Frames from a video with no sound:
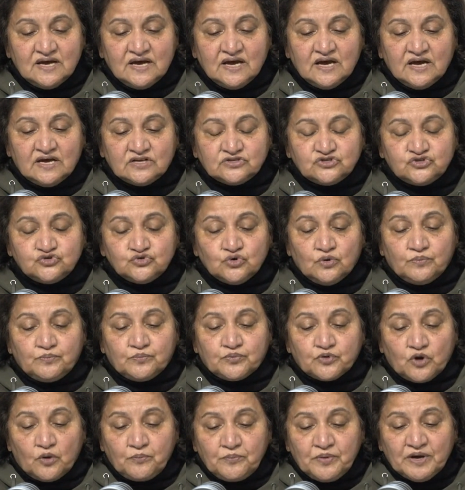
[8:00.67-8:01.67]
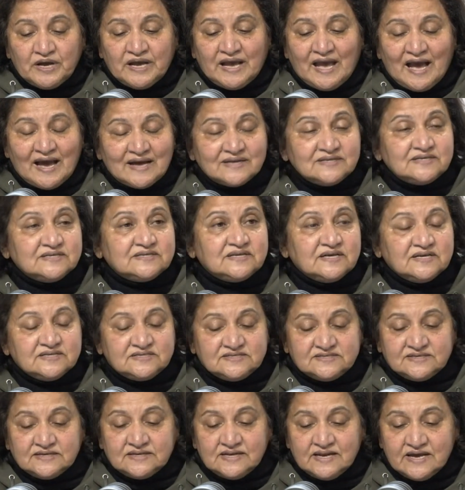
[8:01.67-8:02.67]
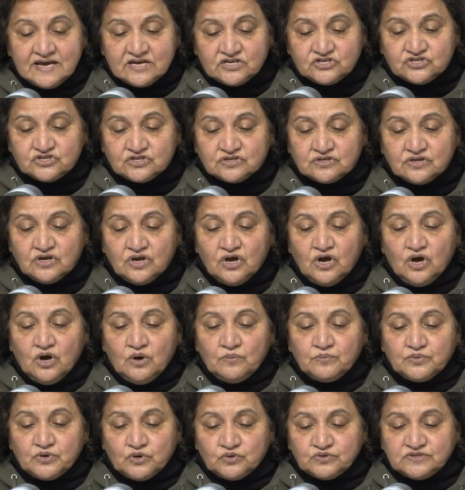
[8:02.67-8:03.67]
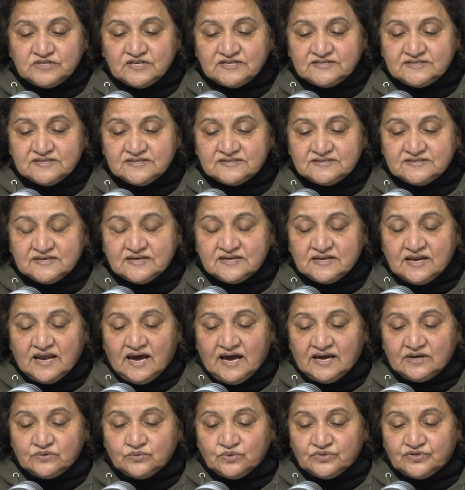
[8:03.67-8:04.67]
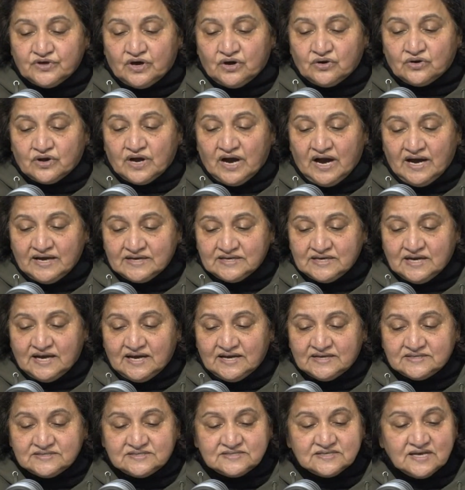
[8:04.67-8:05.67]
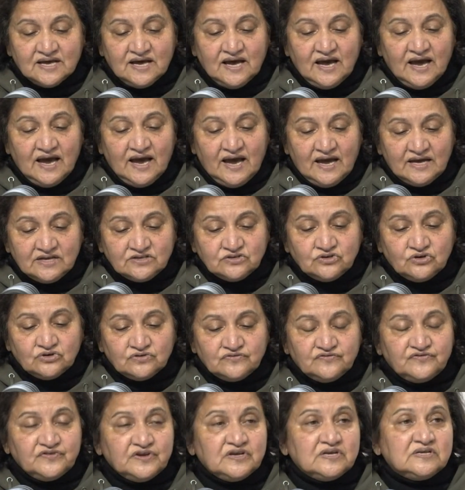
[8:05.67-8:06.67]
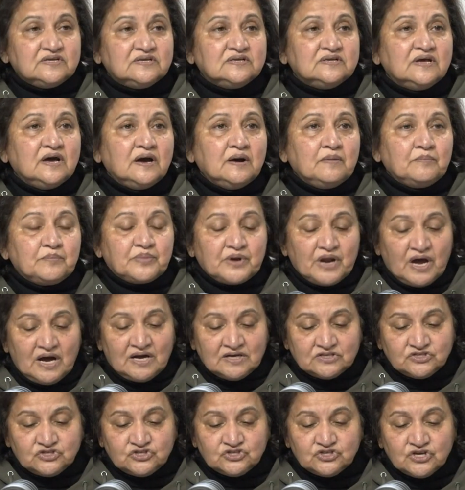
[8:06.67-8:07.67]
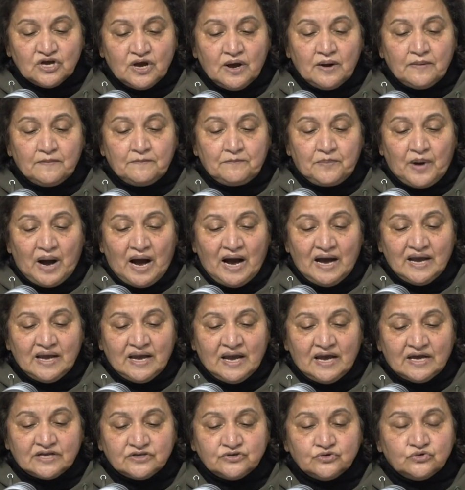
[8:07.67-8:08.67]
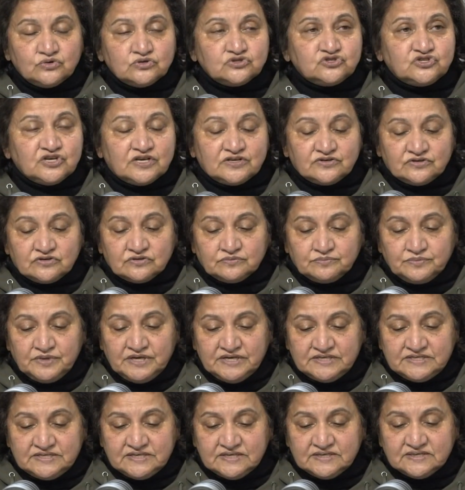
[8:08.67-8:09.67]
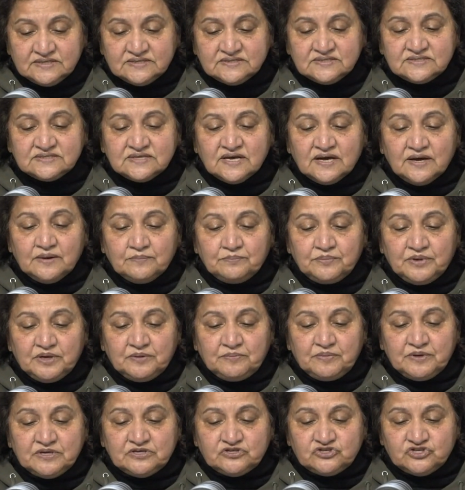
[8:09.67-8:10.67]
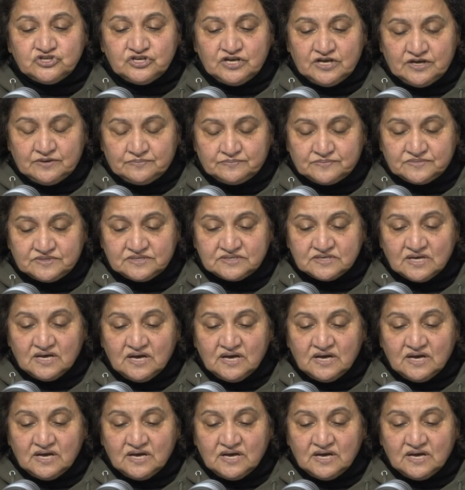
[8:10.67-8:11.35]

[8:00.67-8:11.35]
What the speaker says: ensure proper candidate selection processes in line with our guidelines, and convene branch biannual general meetings, BBGMs,